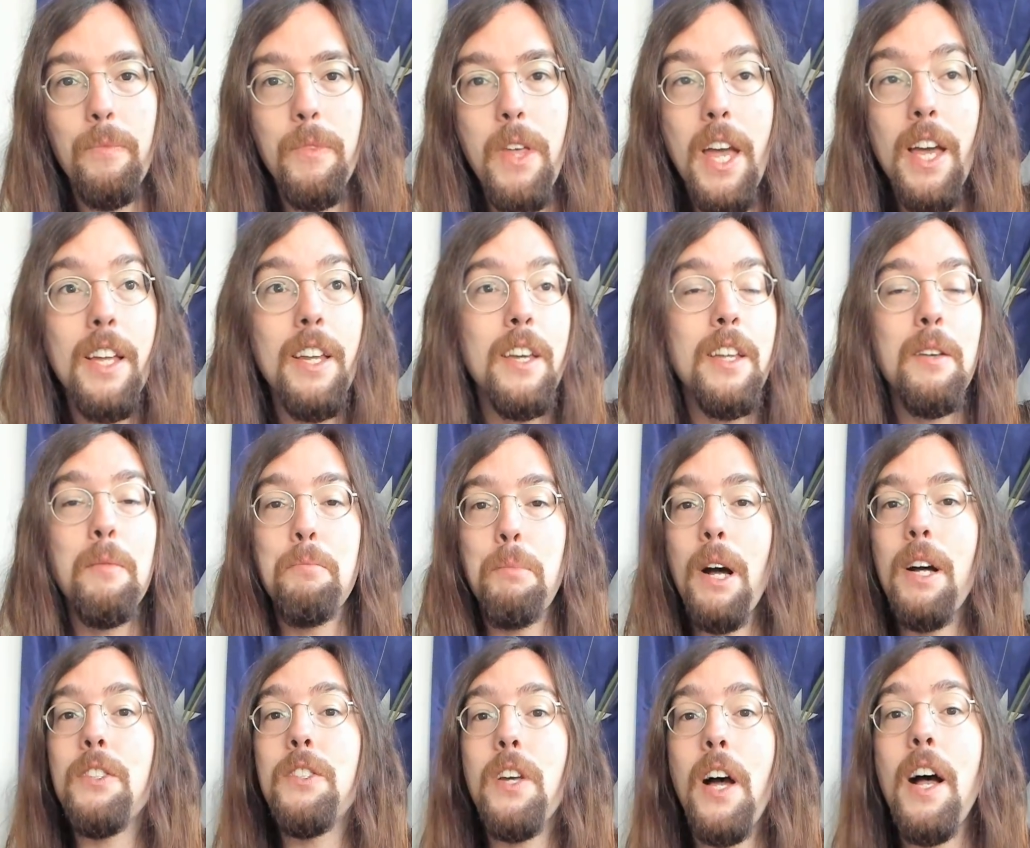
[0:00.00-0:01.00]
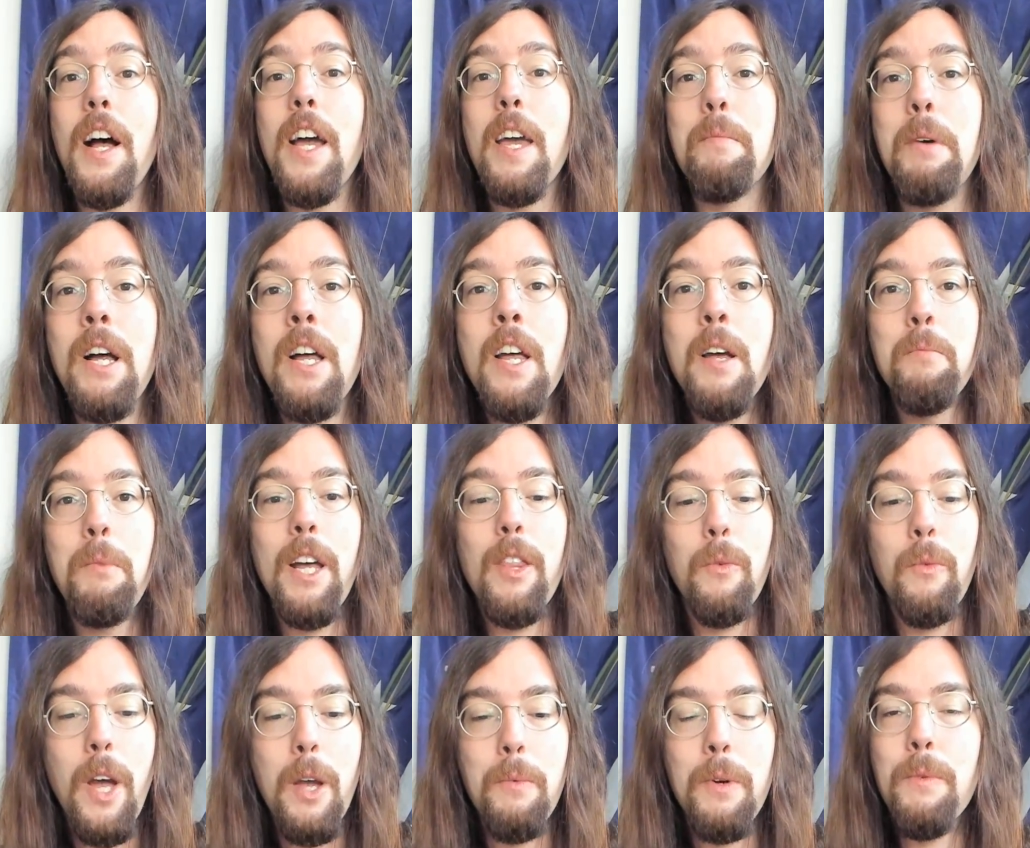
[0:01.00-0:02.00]
And upon time, by the
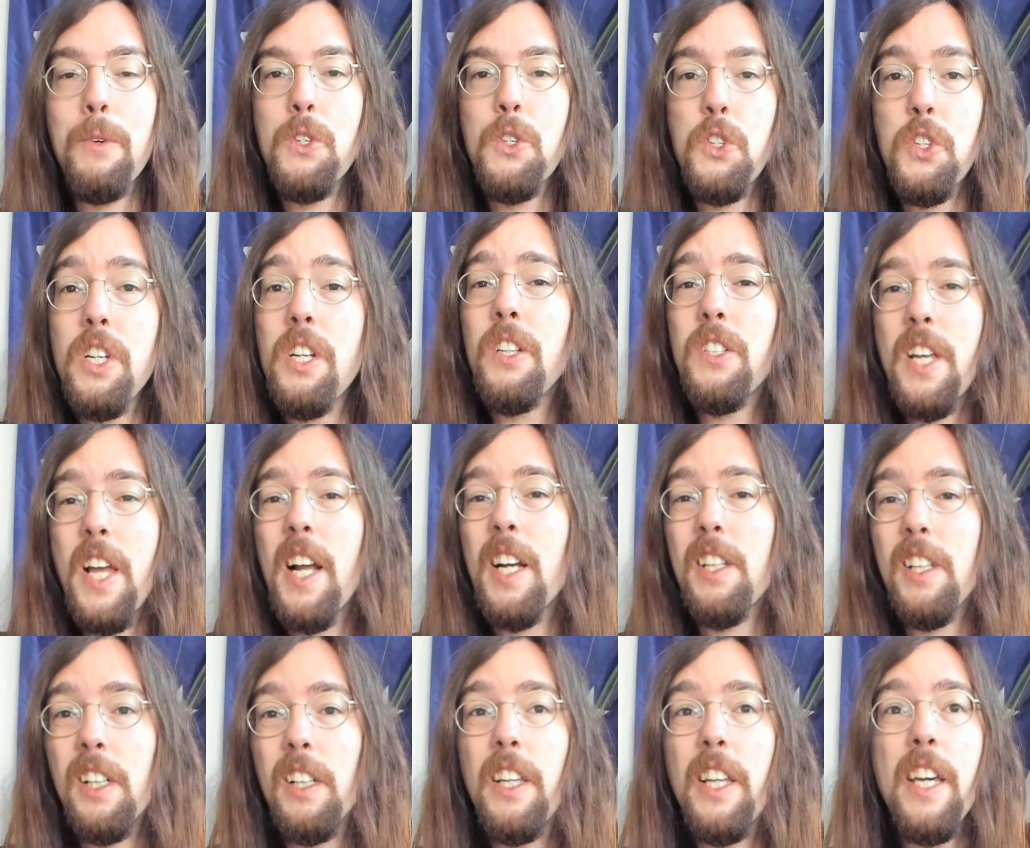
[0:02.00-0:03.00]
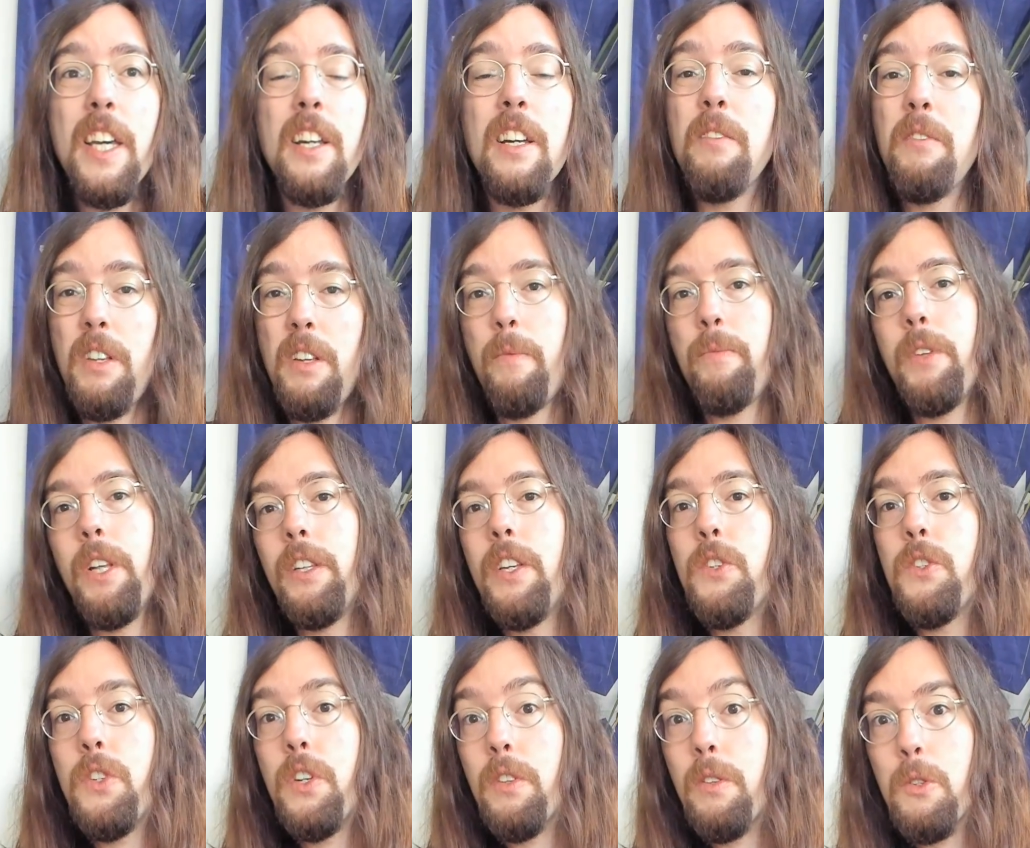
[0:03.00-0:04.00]
way, when we're still technically in, at
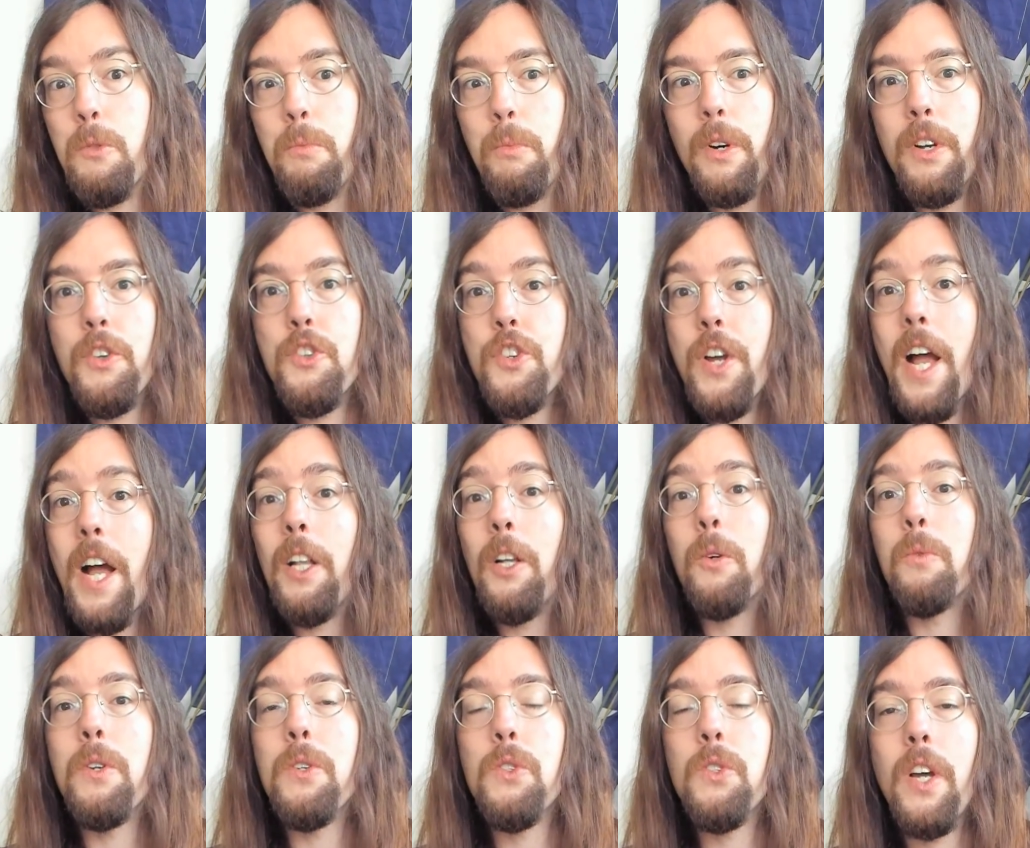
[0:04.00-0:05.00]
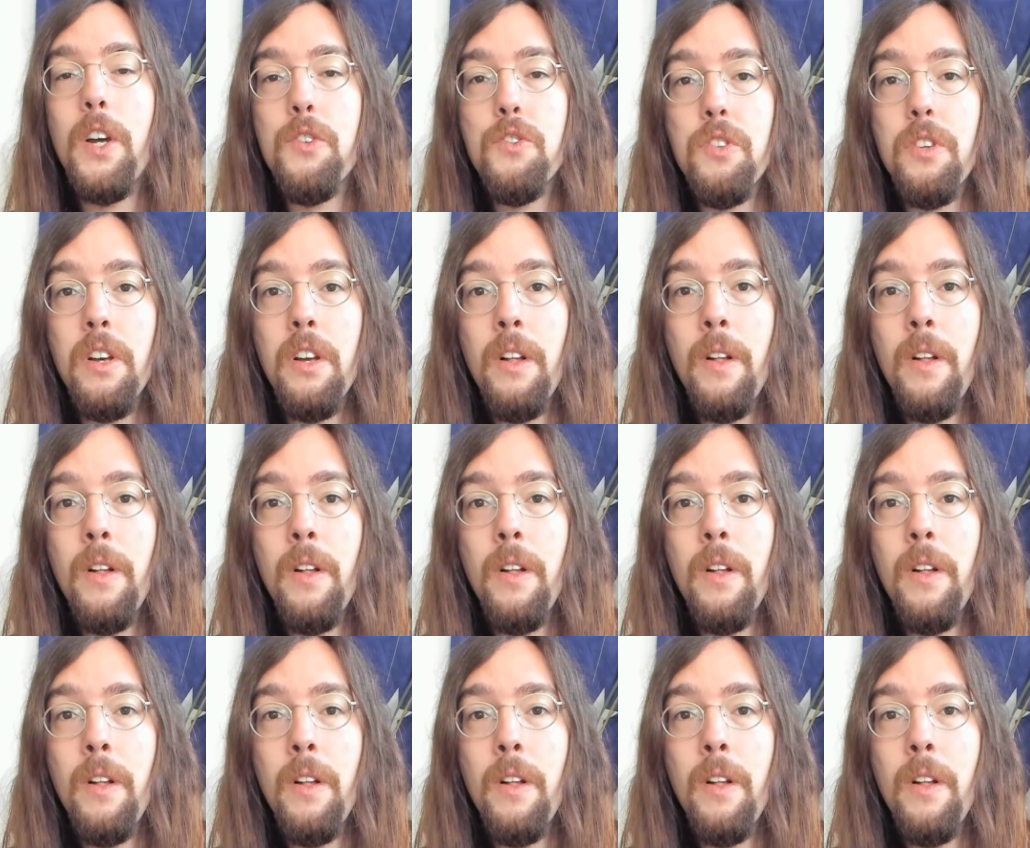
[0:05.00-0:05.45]
least at this point, a shallow recession